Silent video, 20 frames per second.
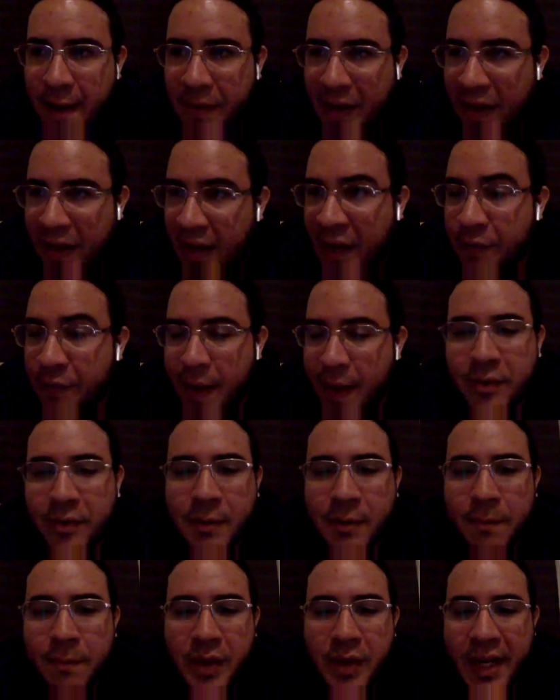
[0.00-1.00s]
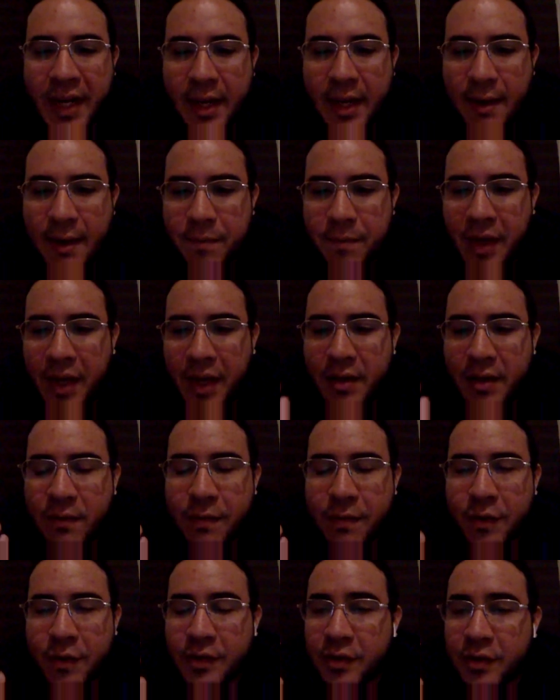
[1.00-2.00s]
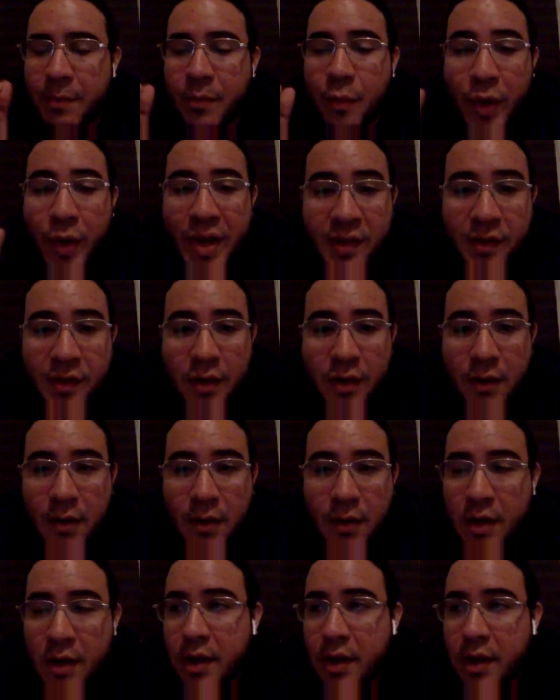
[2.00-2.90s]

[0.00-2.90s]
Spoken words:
if you have some data and for some reason